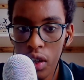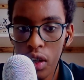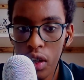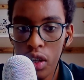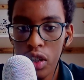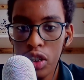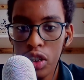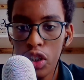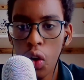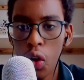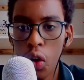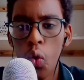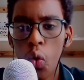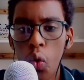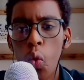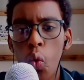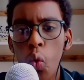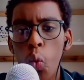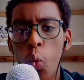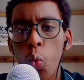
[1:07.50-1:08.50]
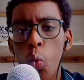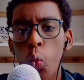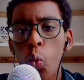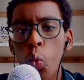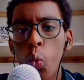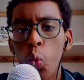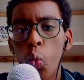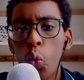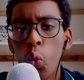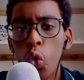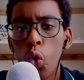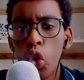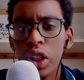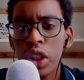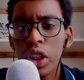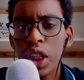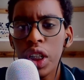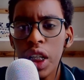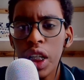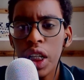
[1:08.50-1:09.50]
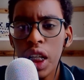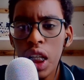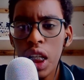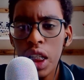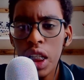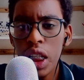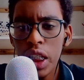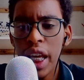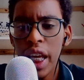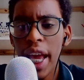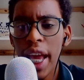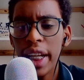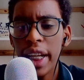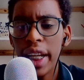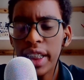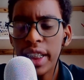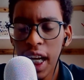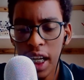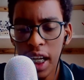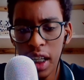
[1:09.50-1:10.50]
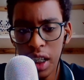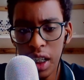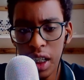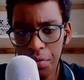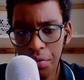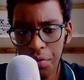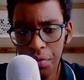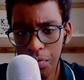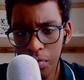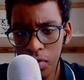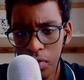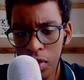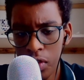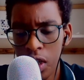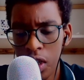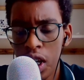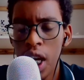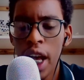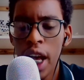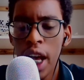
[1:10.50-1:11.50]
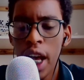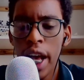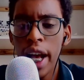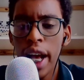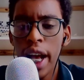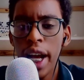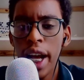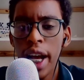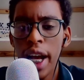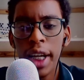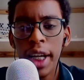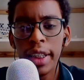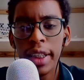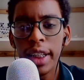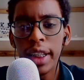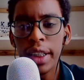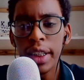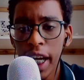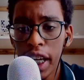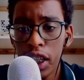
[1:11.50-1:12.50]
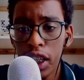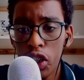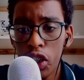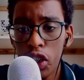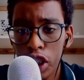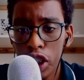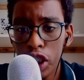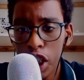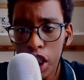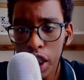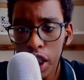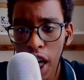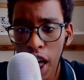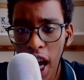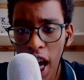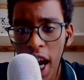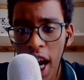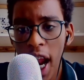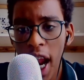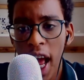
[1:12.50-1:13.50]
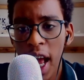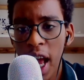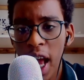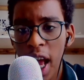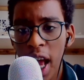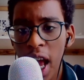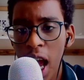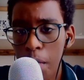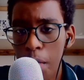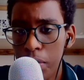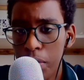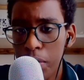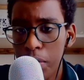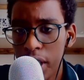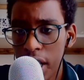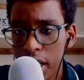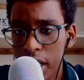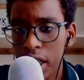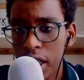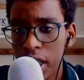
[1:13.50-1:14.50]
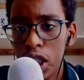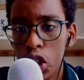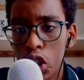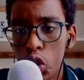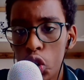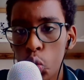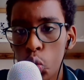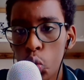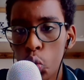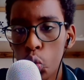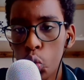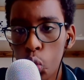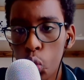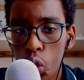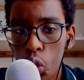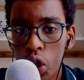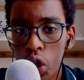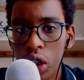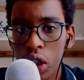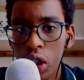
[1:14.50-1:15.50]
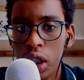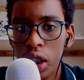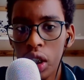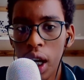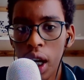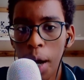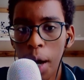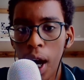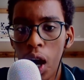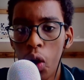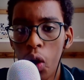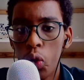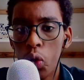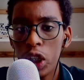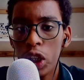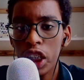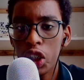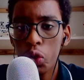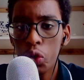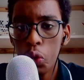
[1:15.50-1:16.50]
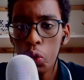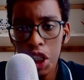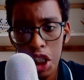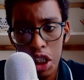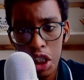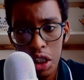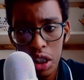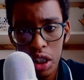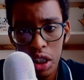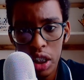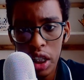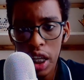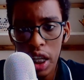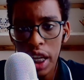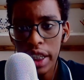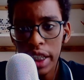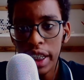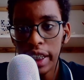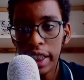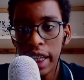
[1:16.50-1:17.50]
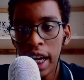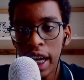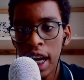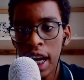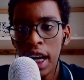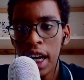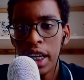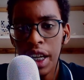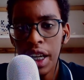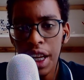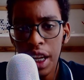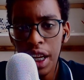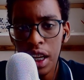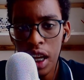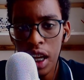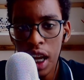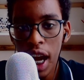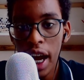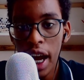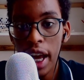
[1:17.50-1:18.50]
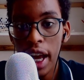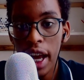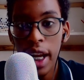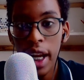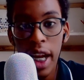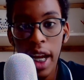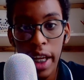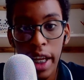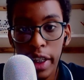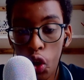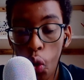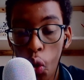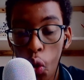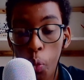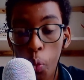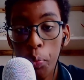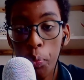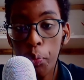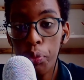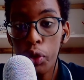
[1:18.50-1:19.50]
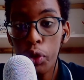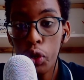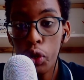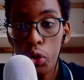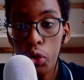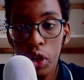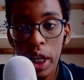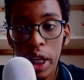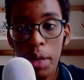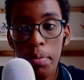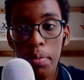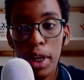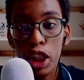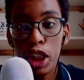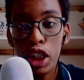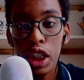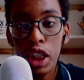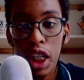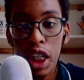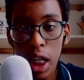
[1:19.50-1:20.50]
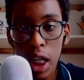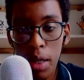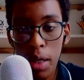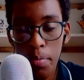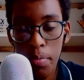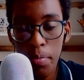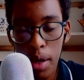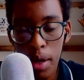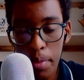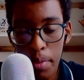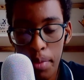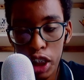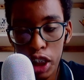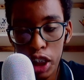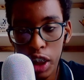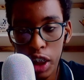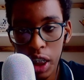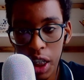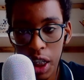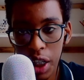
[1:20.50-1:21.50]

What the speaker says: So, what is it exactly? The second conditional helps us to talk about situations that are unreal, unlikely, or purely imaginary.